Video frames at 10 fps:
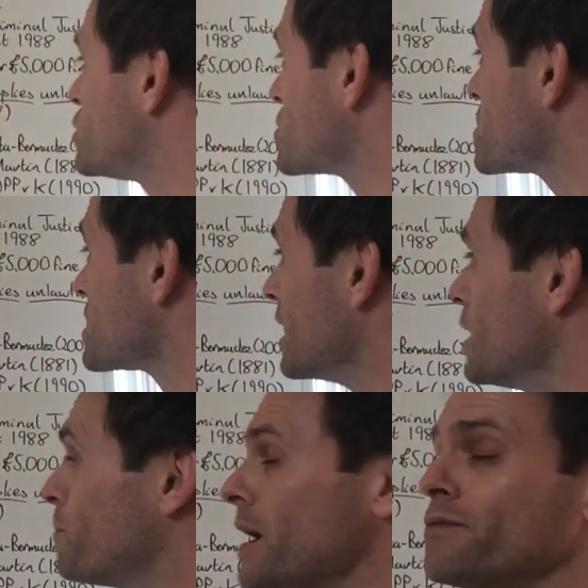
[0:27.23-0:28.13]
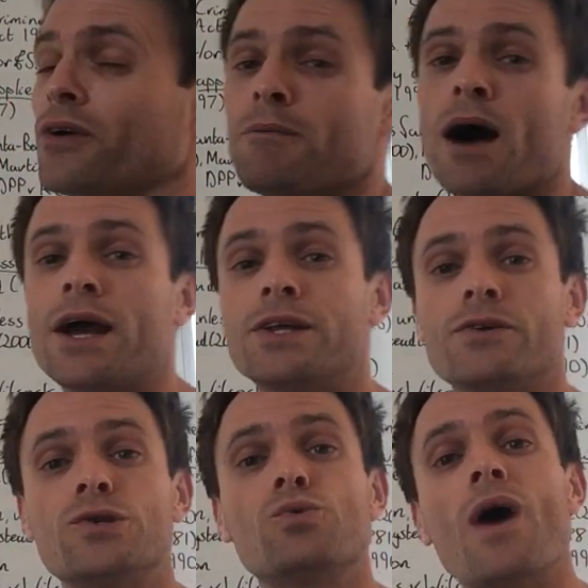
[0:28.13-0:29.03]
Just as a little bit of a
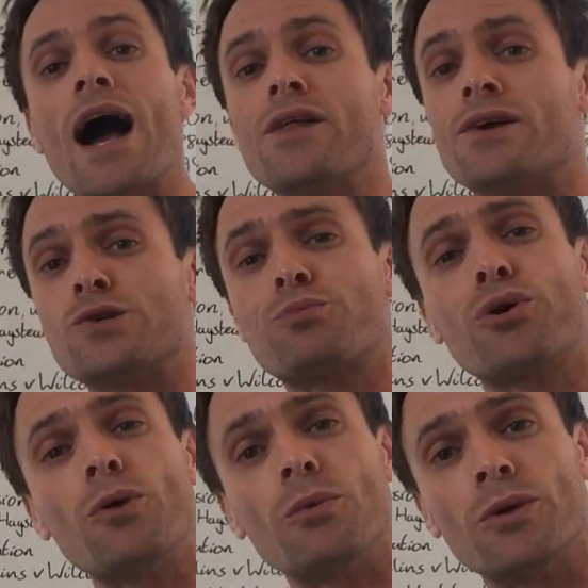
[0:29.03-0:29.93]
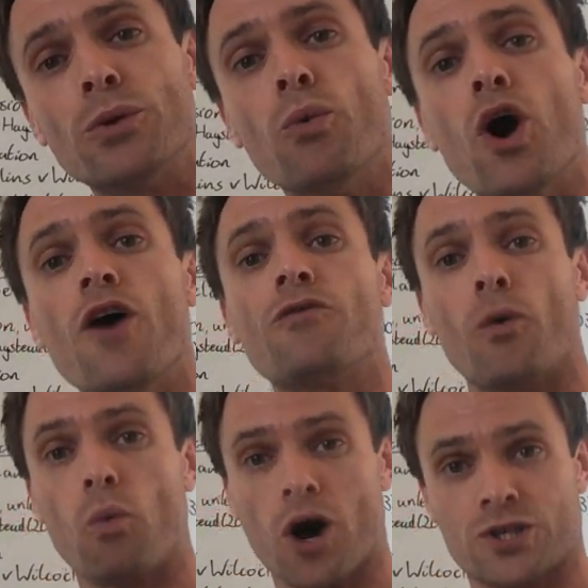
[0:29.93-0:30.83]
reminder as well that it's probably worth
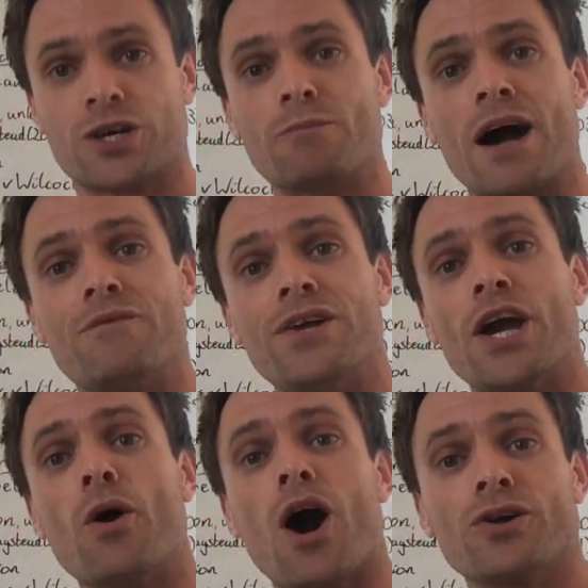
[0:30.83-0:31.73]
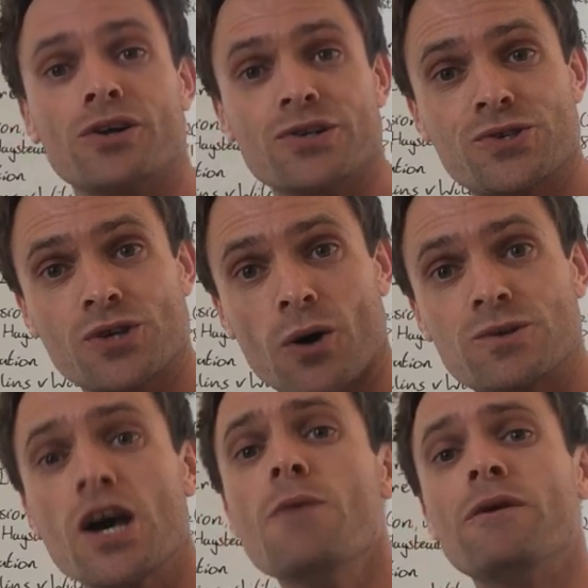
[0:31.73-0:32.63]
watching my video on an
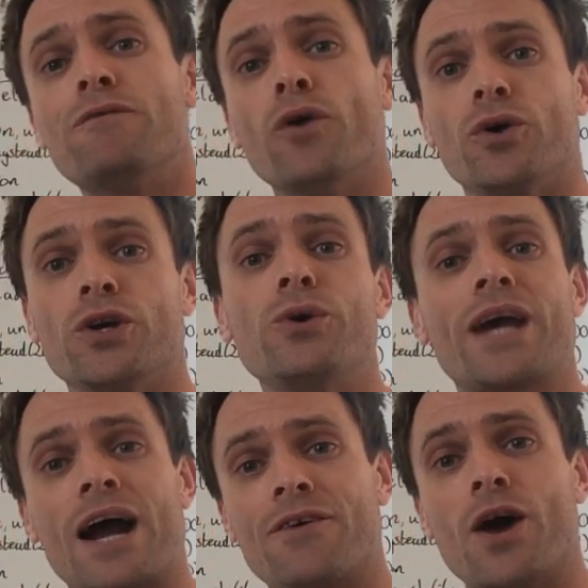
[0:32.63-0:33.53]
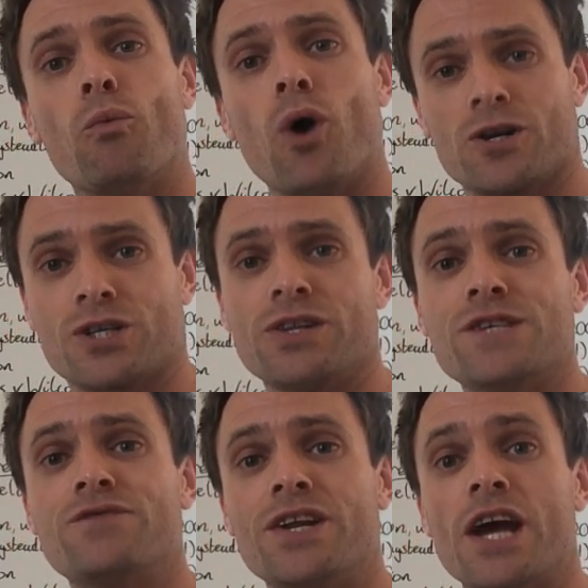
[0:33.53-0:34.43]
assault before you carry on watching
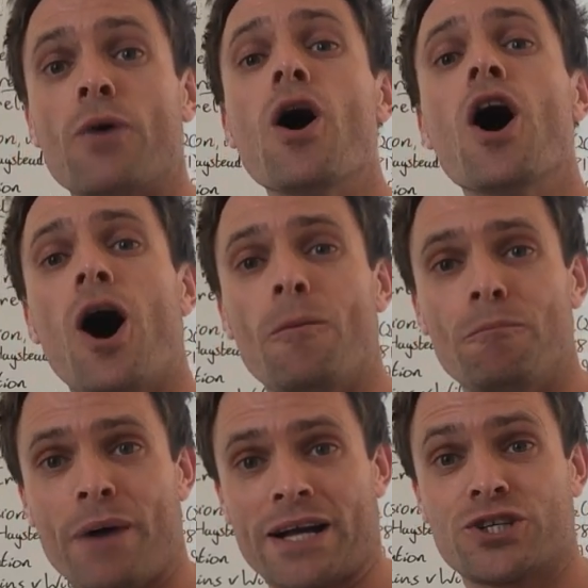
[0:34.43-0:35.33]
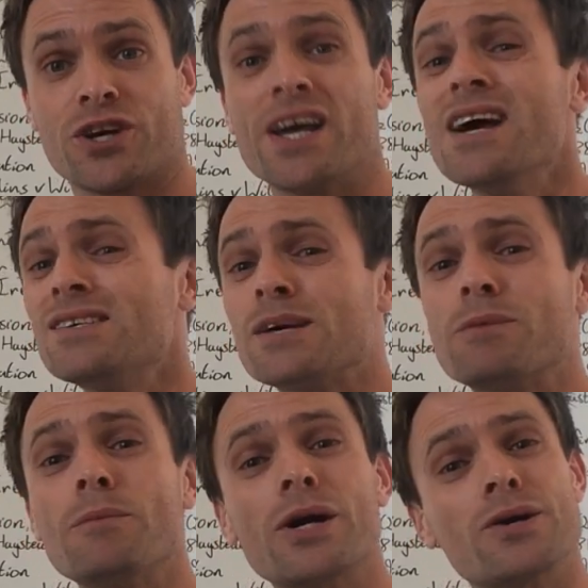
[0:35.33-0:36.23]
this video on battery,
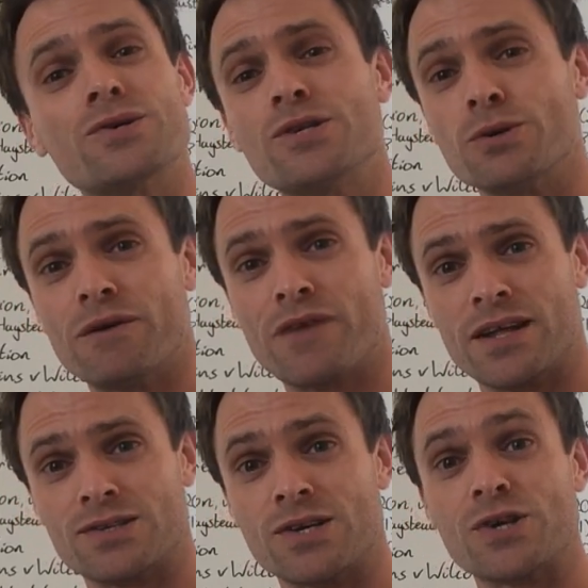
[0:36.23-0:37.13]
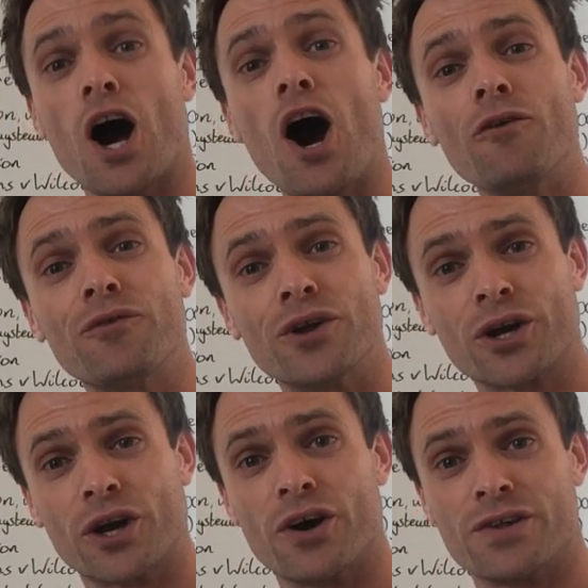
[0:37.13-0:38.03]
simply because the two offences often
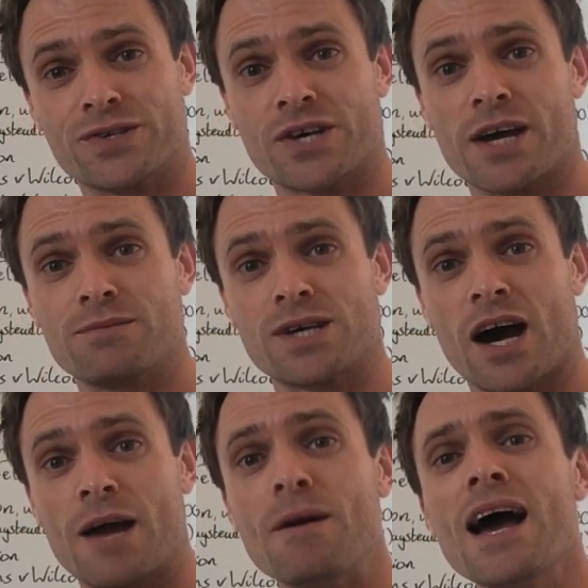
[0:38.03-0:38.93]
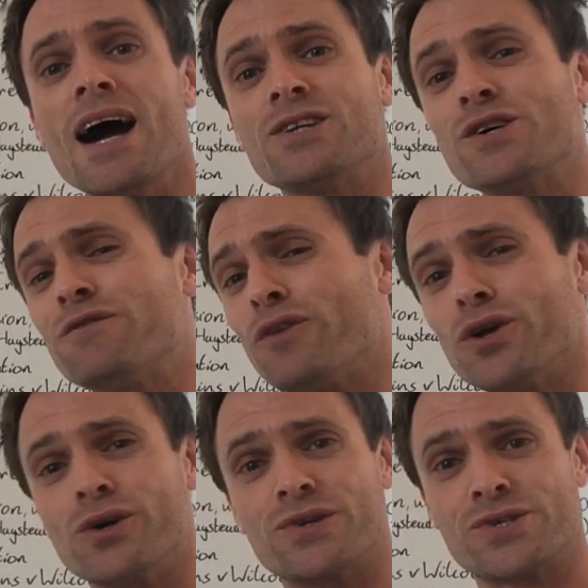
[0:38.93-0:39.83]
occur at the same time, and to
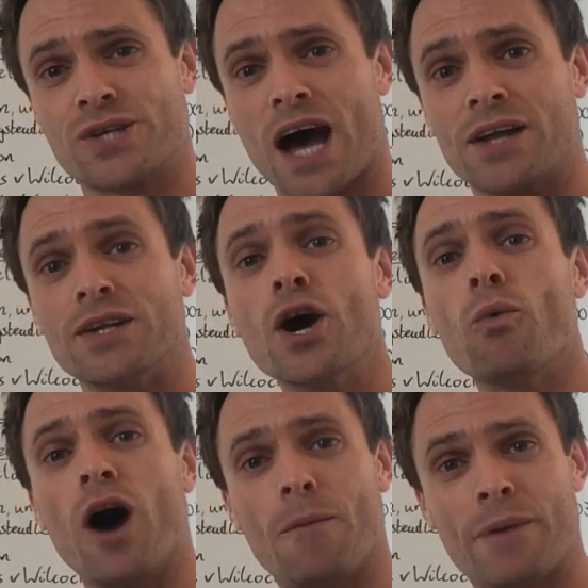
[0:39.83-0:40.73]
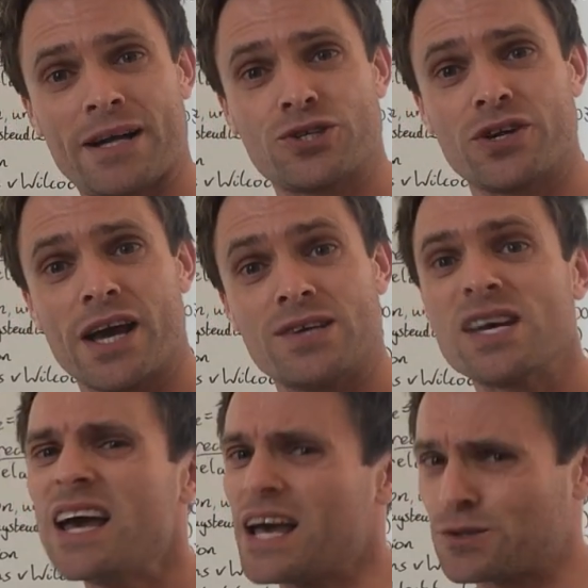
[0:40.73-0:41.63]
fully understand what a battery
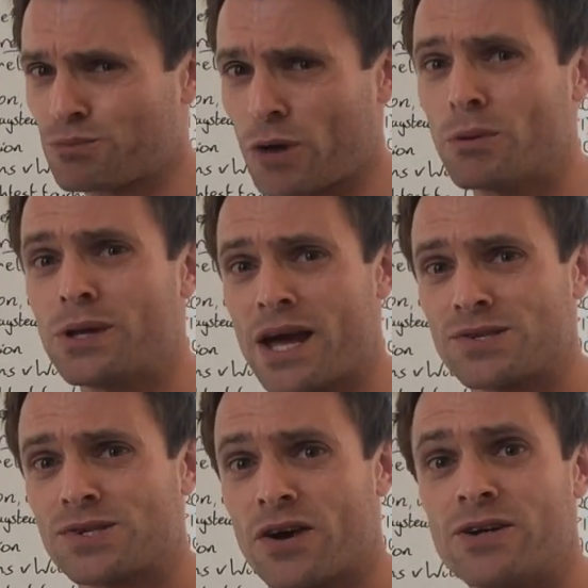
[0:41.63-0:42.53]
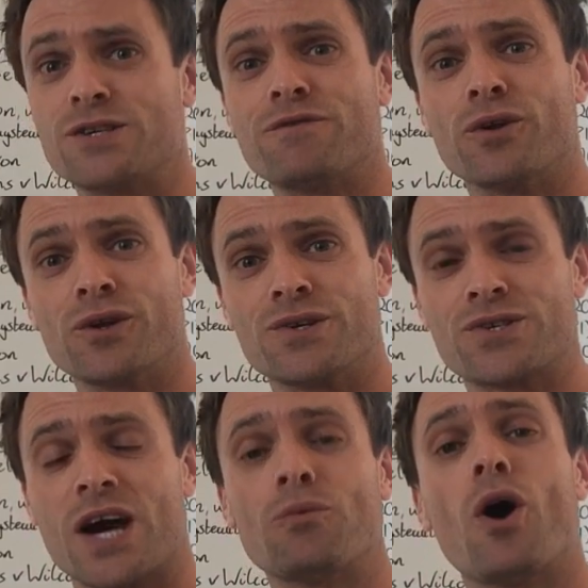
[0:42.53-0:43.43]
is, it's probably necessary to fully
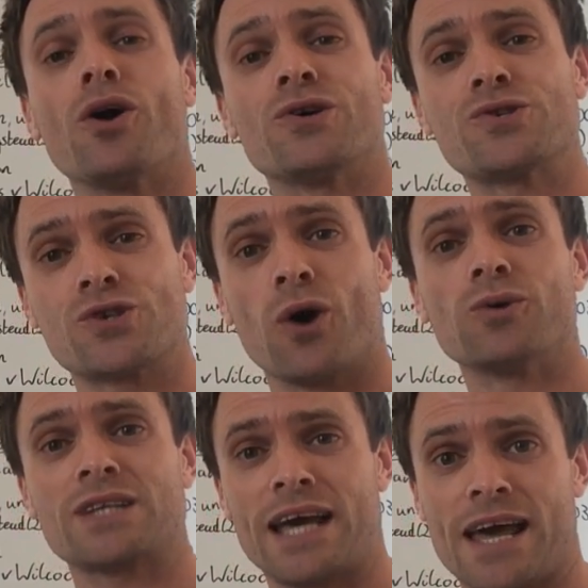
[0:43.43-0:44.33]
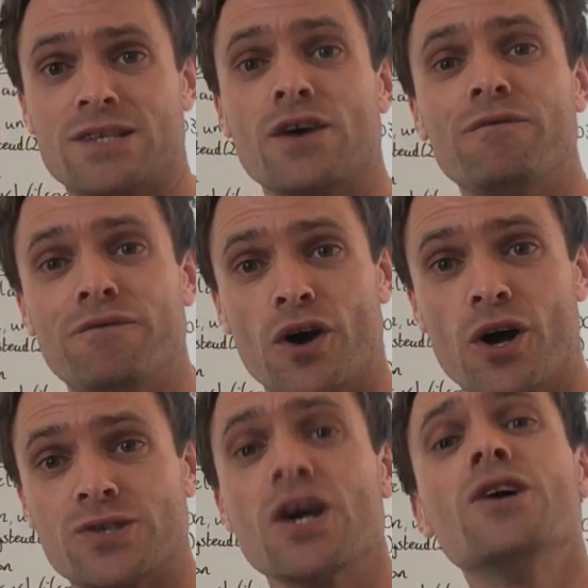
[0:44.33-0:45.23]
understand what an assault is
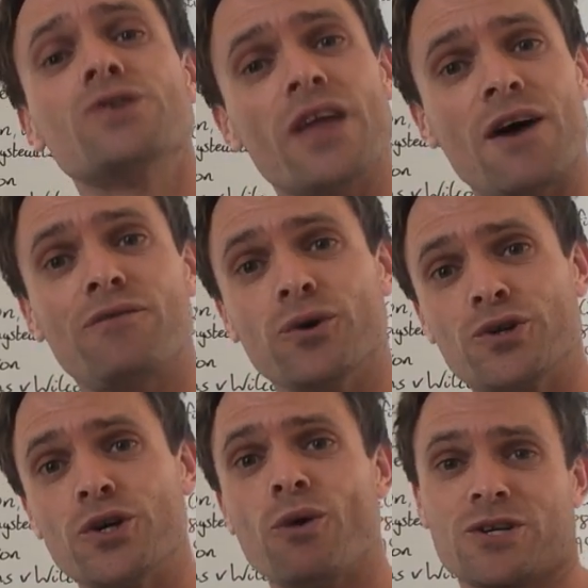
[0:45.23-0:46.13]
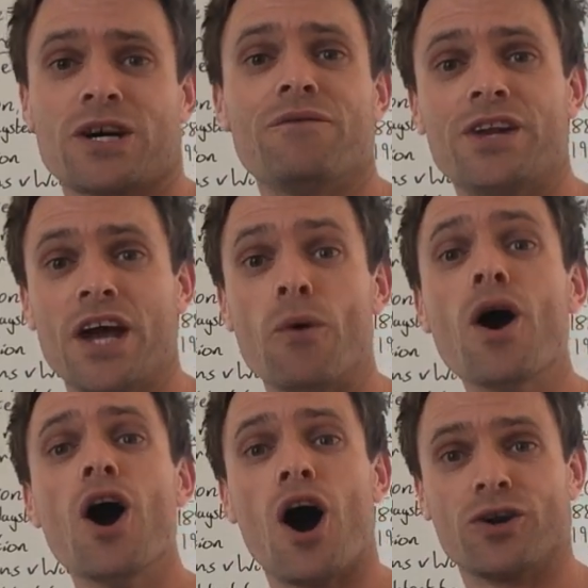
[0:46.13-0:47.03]
first. So therefore do watch that video
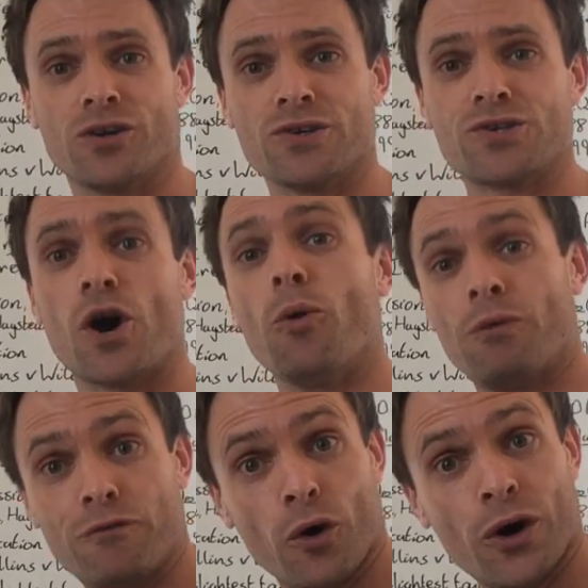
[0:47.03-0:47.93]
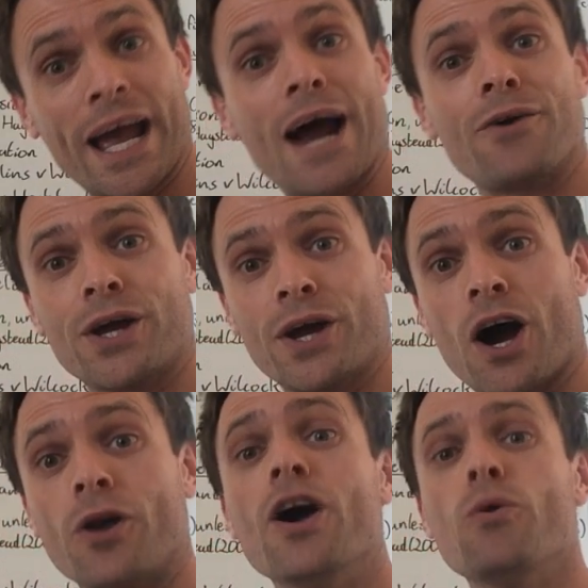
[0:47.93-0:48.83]
on an assault before carrying
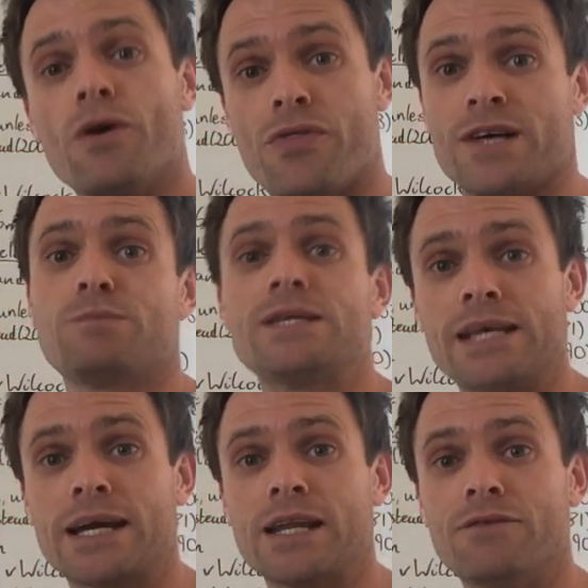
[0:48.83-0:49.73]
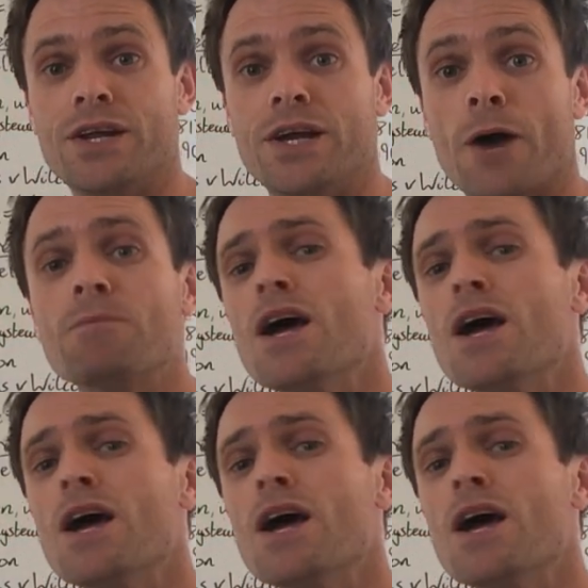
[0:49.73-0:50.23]
on with this particular video.